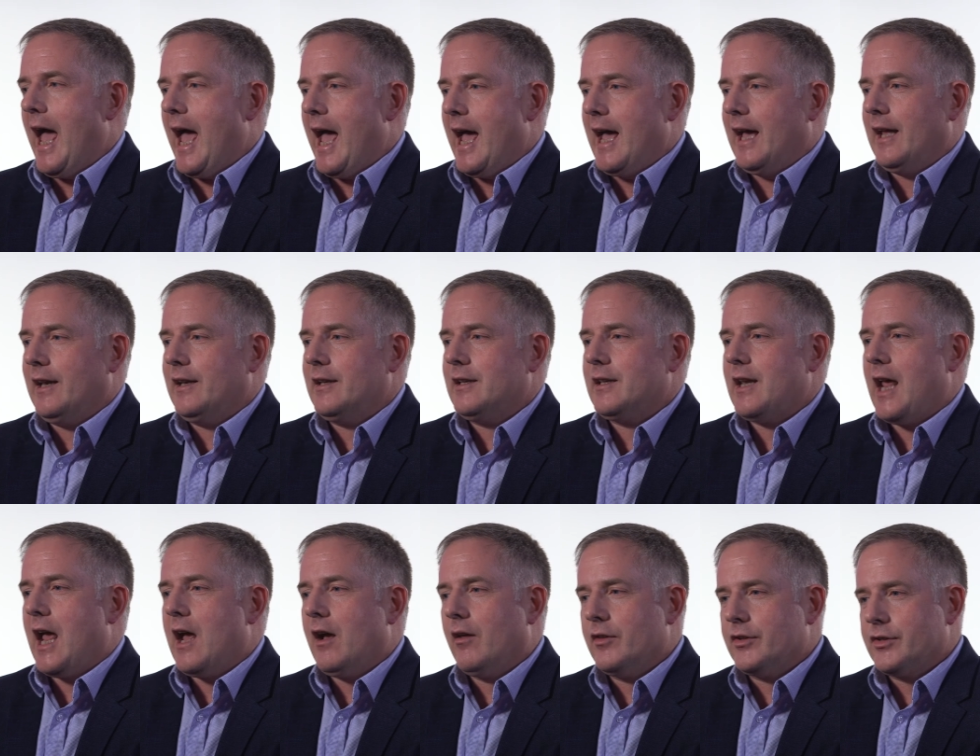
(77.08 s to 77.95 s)
and
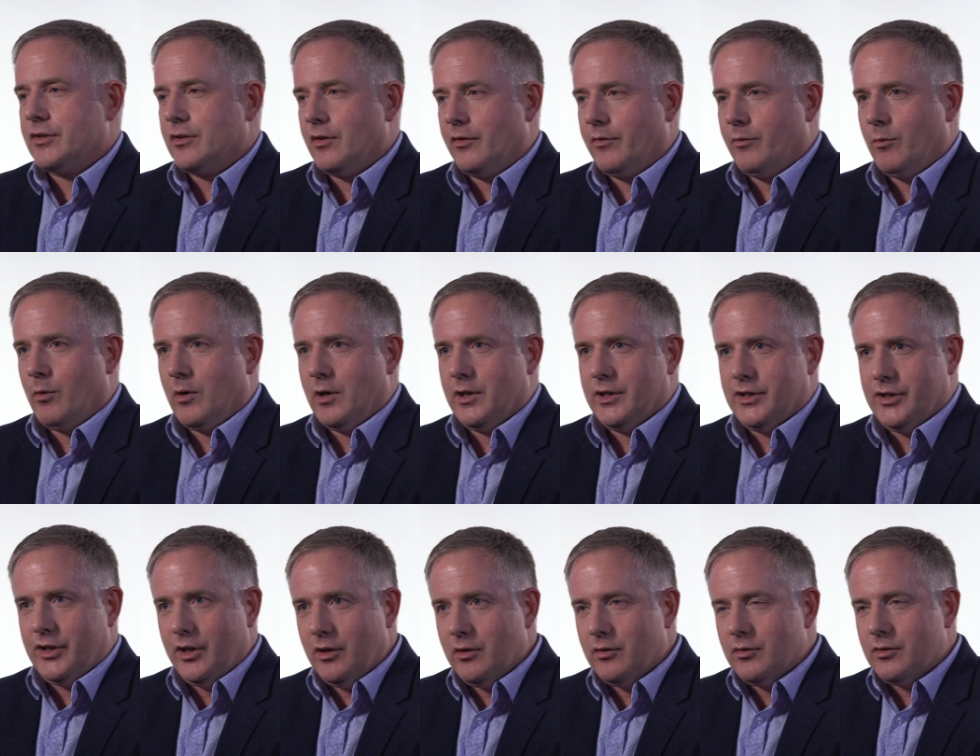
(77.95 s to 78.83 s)
how the software is
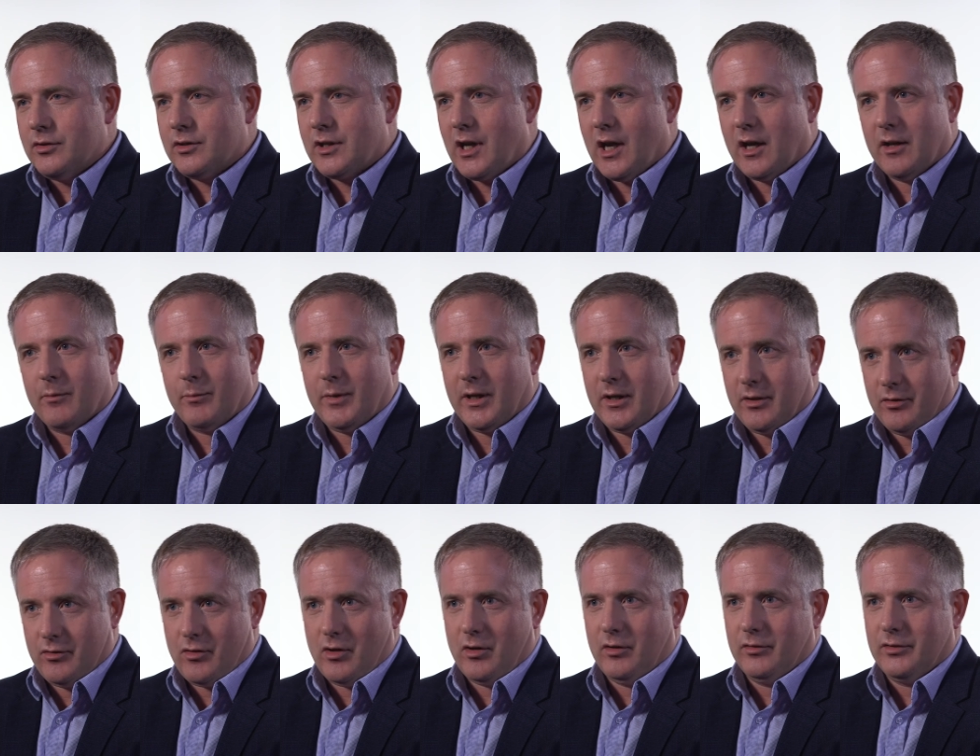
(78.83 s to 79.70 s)
used can't be
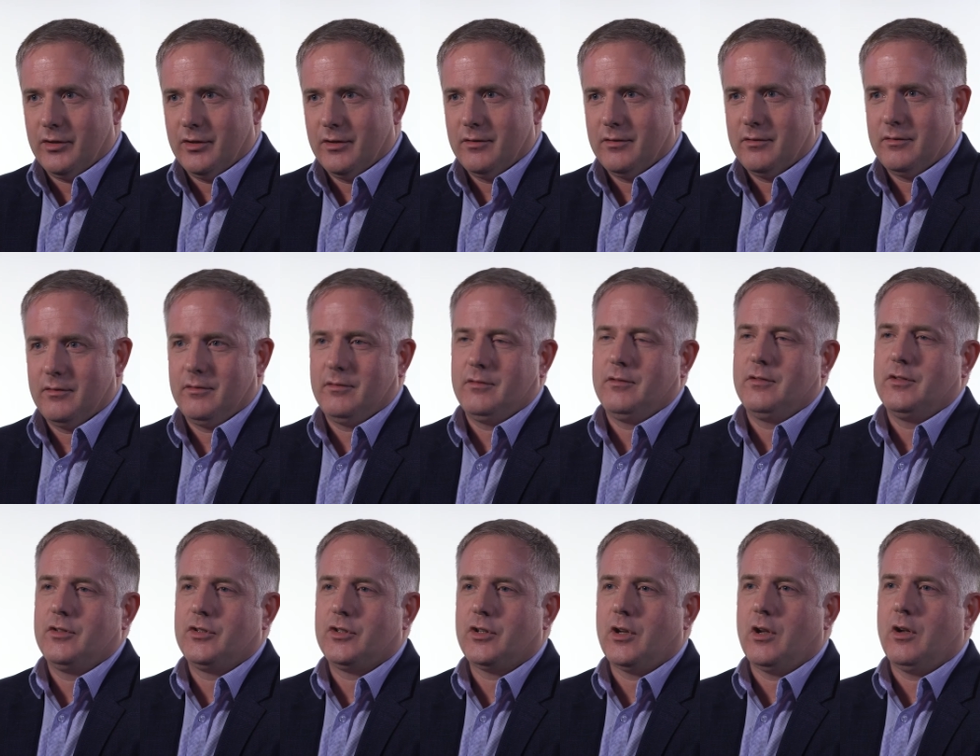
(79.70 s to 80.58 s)
controlled.
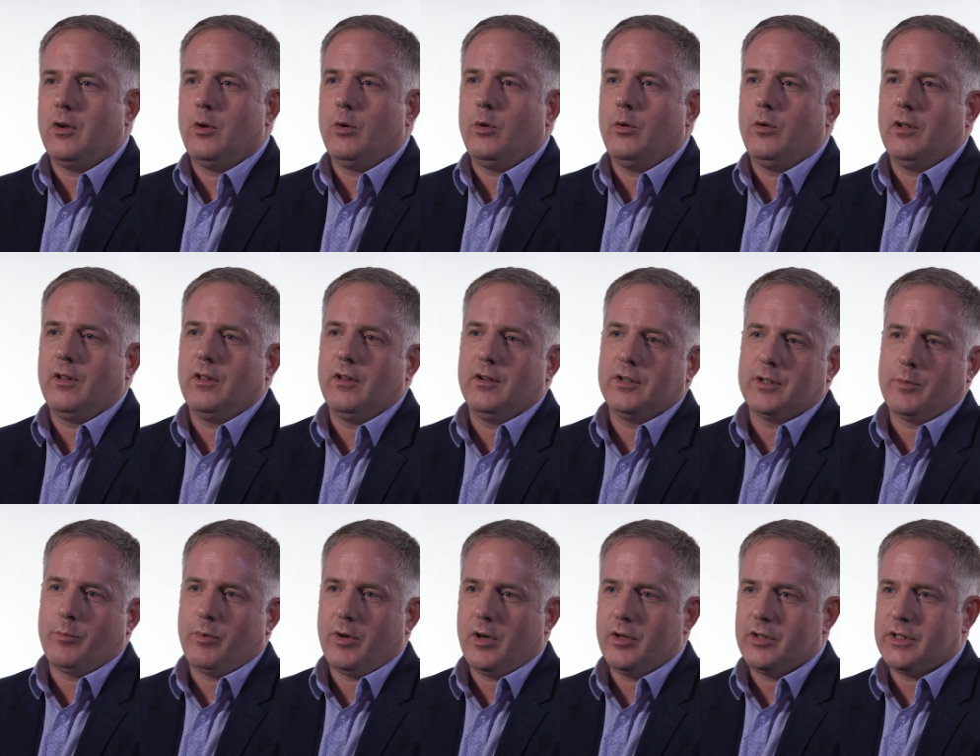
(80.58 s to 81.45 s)
So there's a
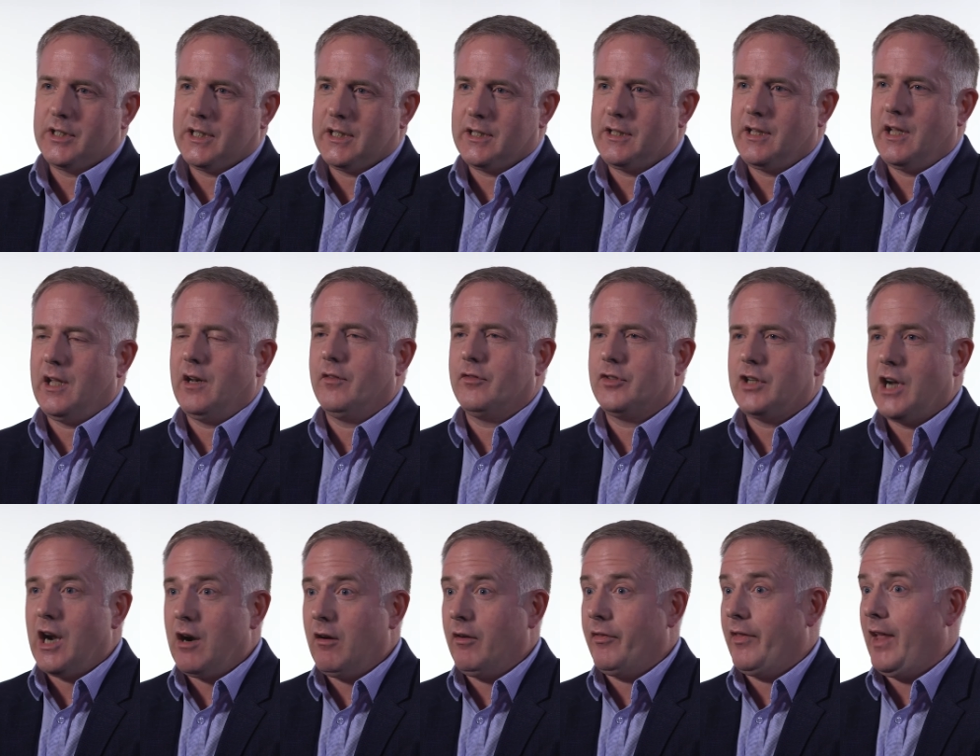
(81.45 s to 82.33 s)
process then of
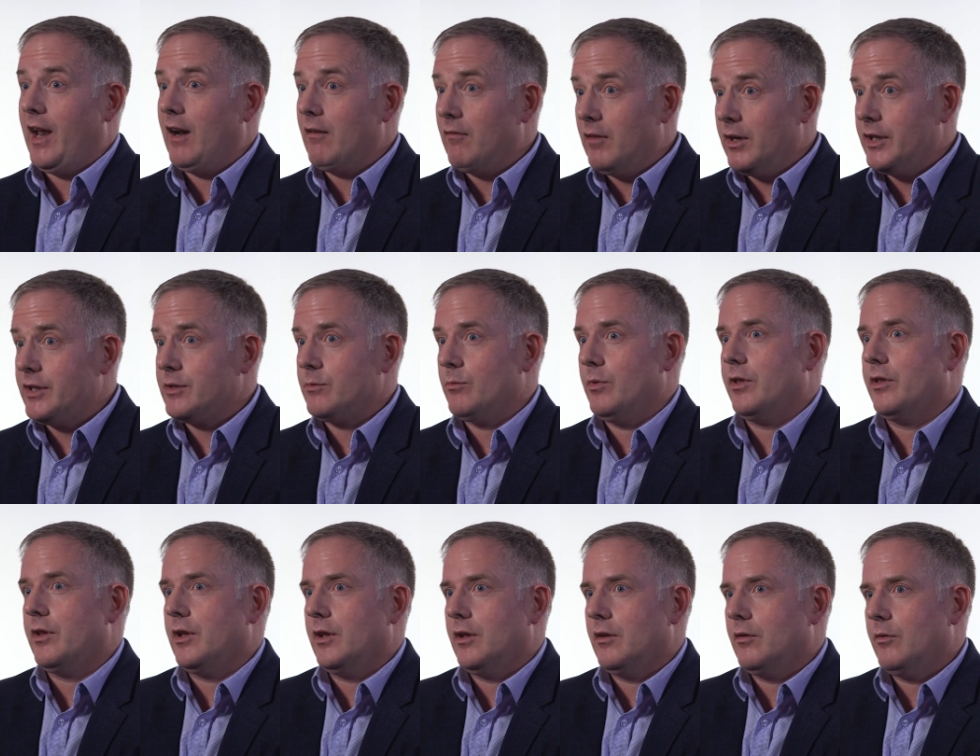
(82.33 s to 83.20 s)
sharing that risk with
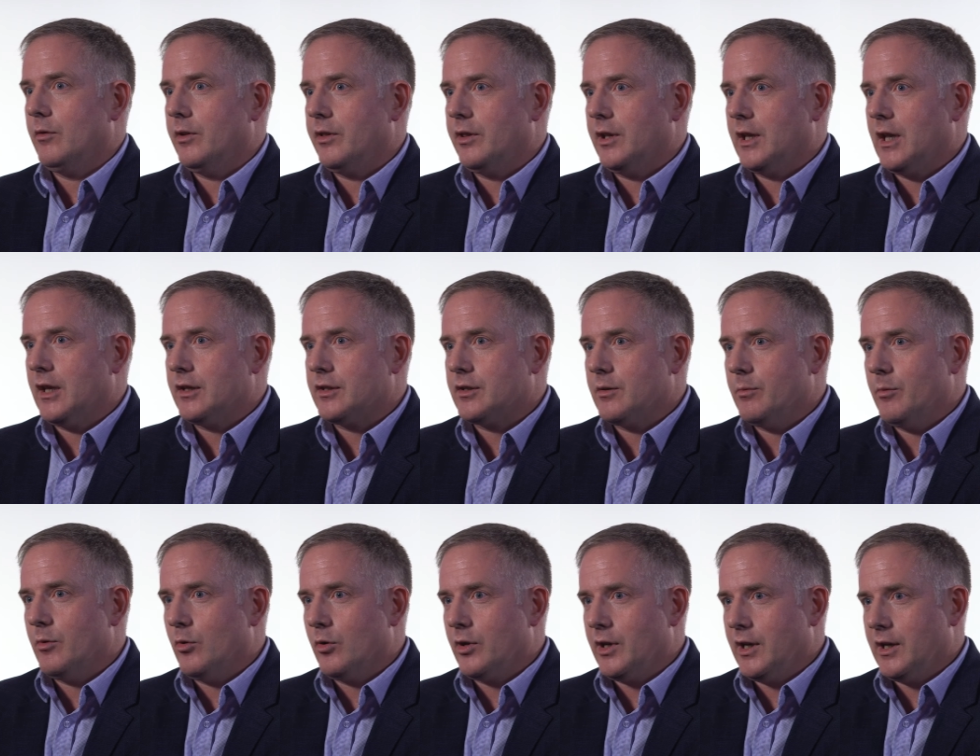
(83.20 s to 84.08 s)
the
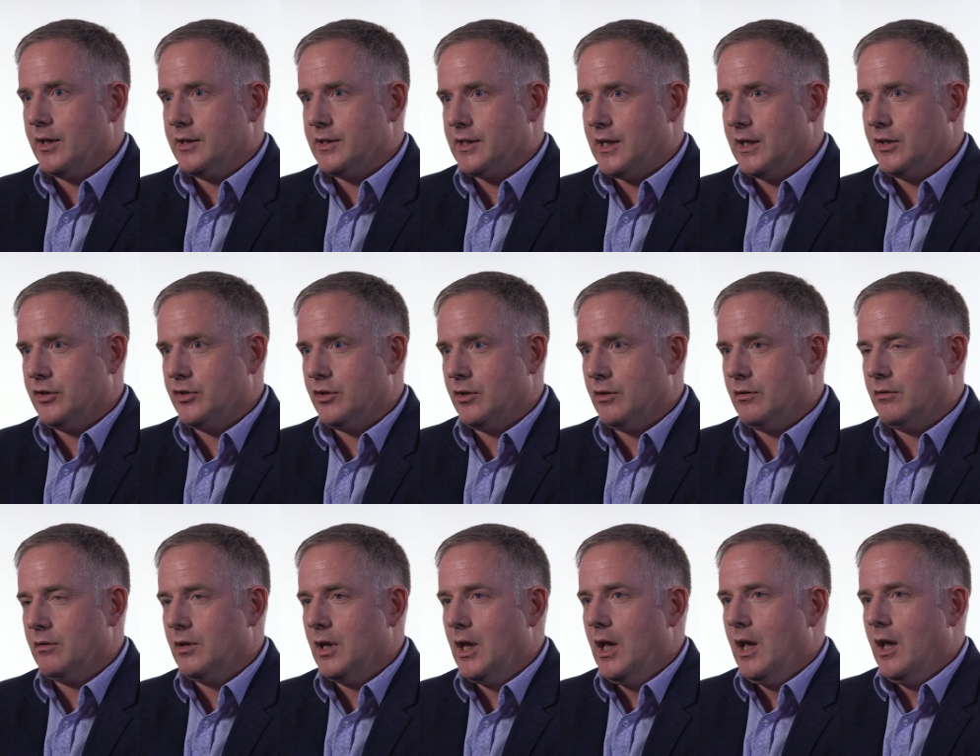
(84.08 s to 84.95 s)
customer organisation.
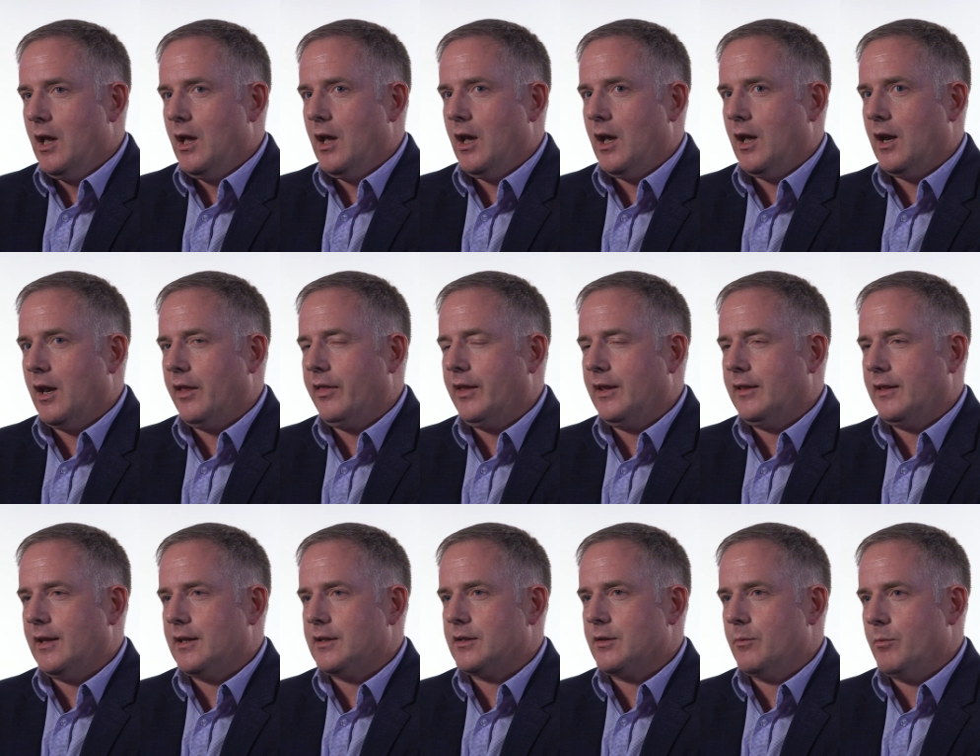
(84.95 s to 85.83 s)
And I think
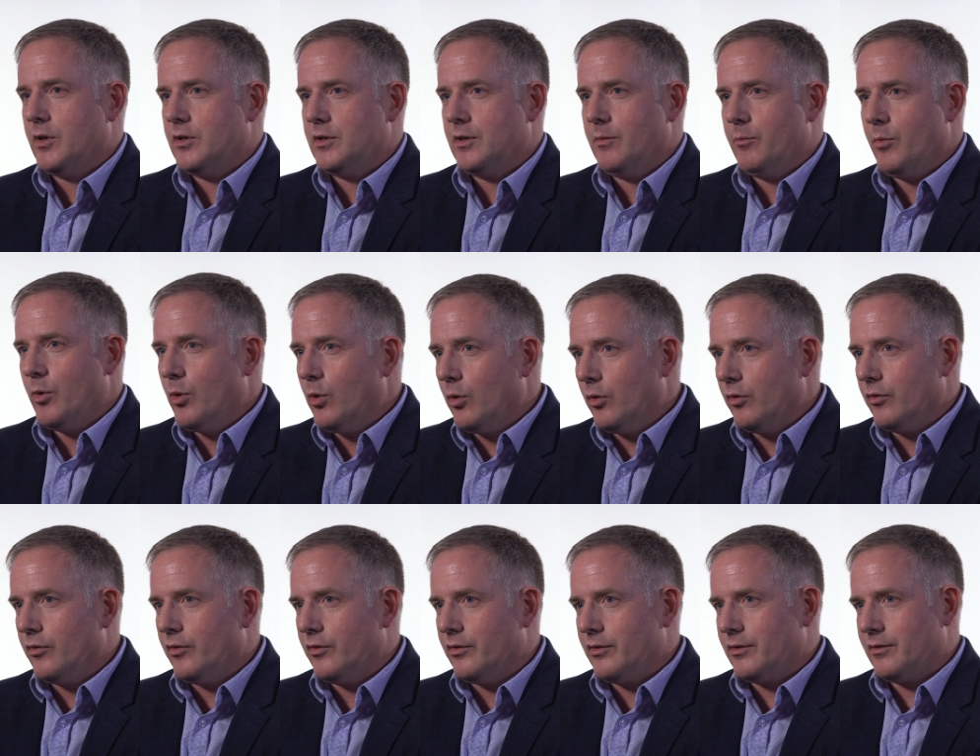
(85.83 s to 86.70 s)
that's the most
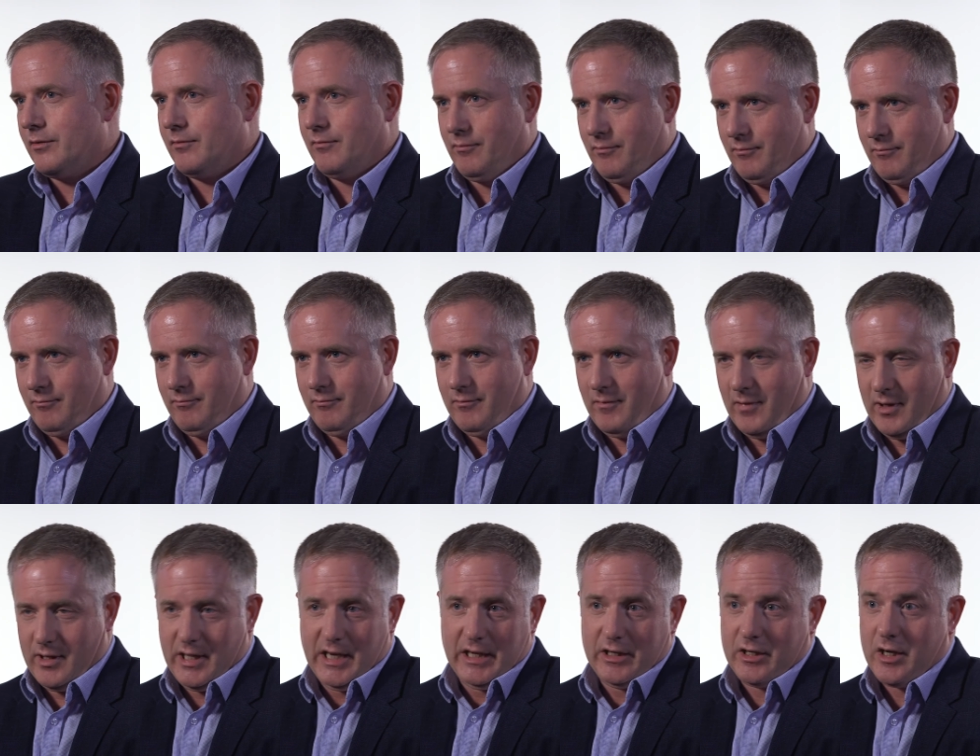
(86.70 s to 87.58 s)
important
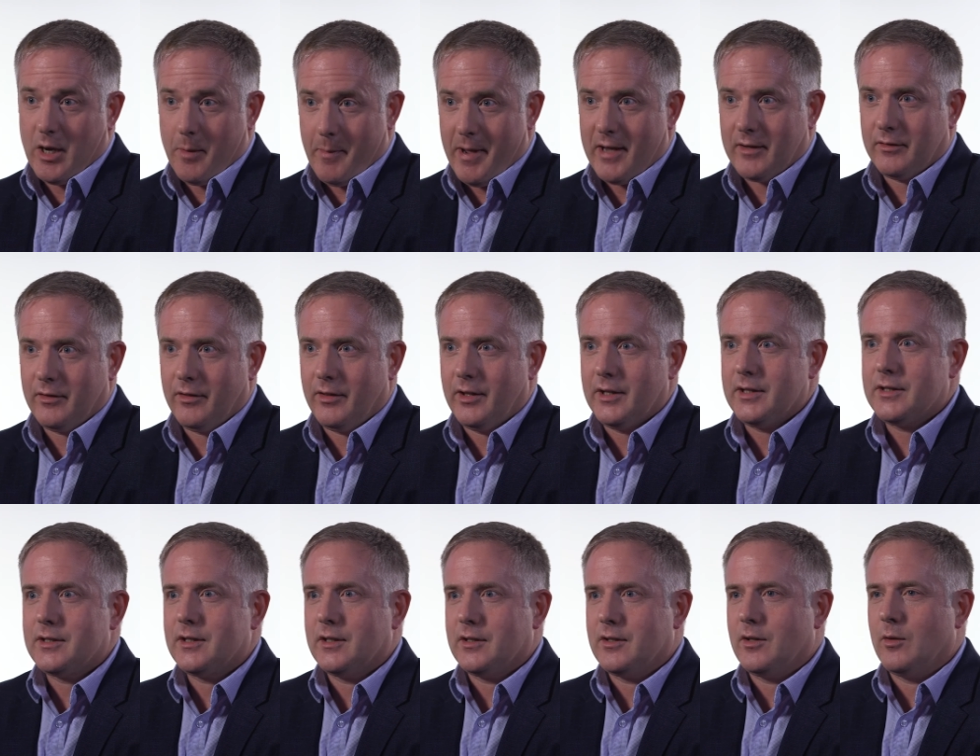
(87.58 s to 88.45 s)
thing to come out of
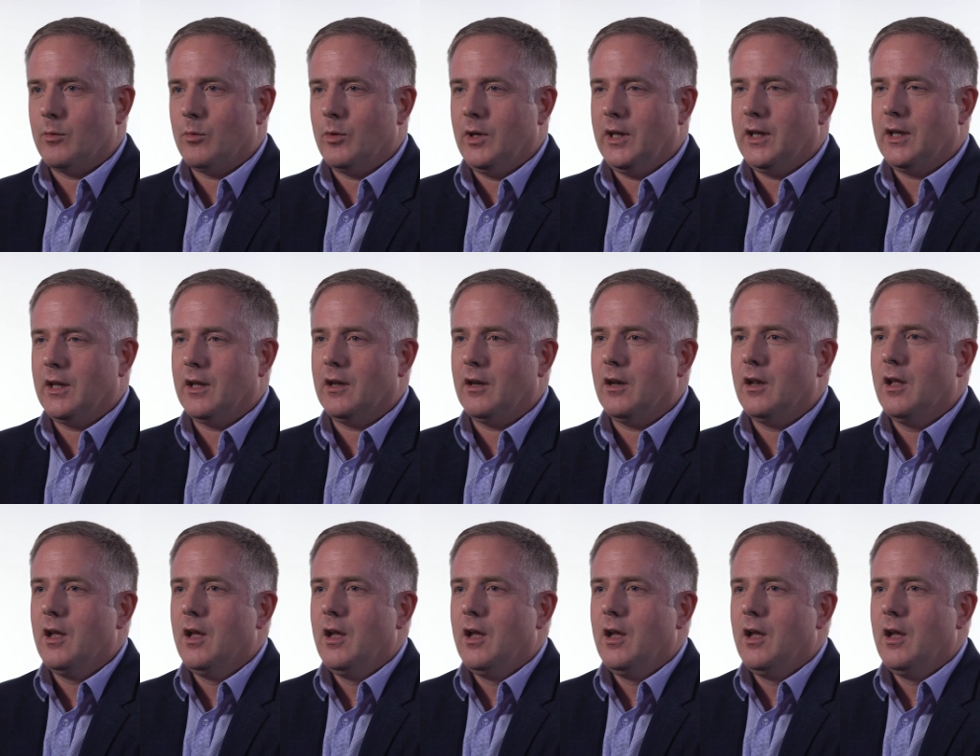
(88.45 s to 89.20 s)
this, is that we can